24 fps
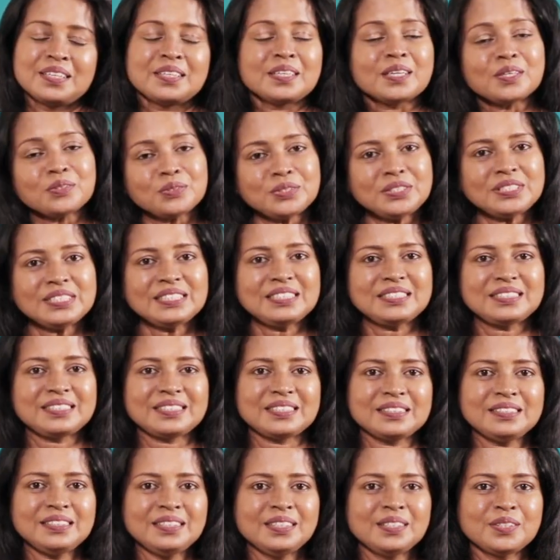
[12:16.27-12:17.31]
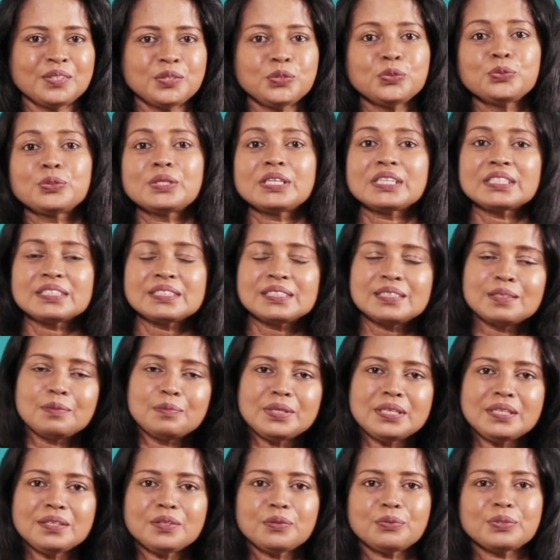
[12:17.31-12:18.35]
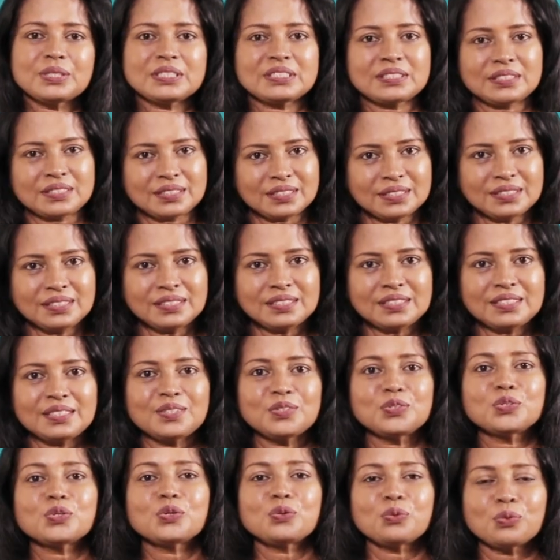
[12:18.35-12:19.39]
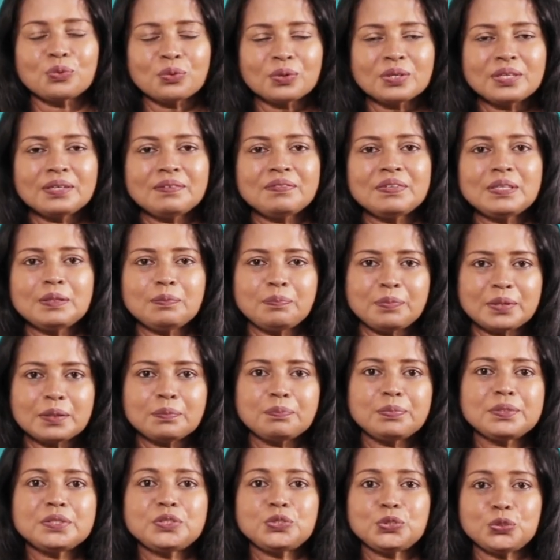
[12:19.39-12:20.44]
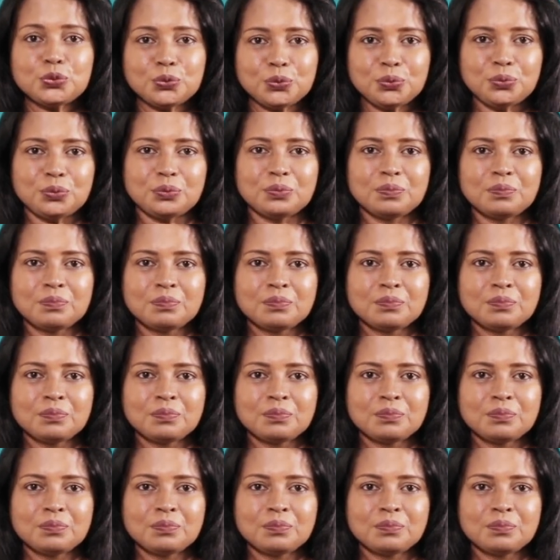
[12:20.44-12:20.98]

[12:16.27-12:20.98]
Now children, you get similar questions in your O-level paper too.